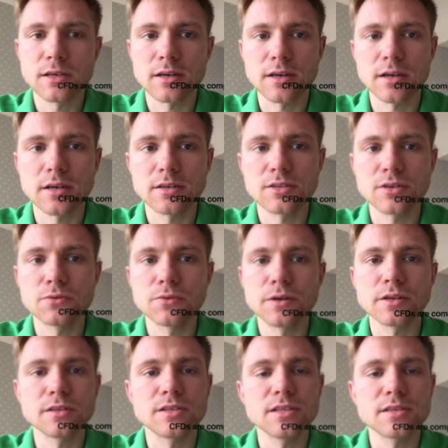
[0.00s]
uh, so we
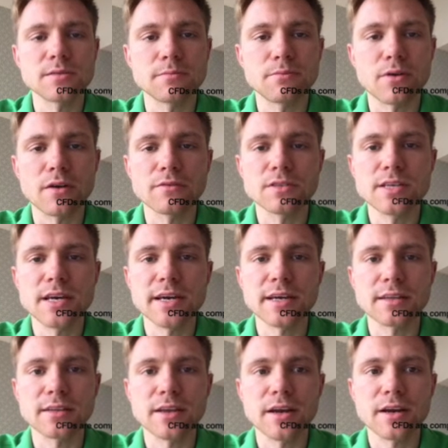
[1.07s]
could see some profit
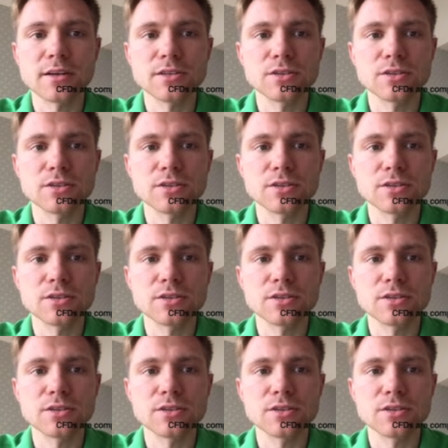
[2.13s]
taking there.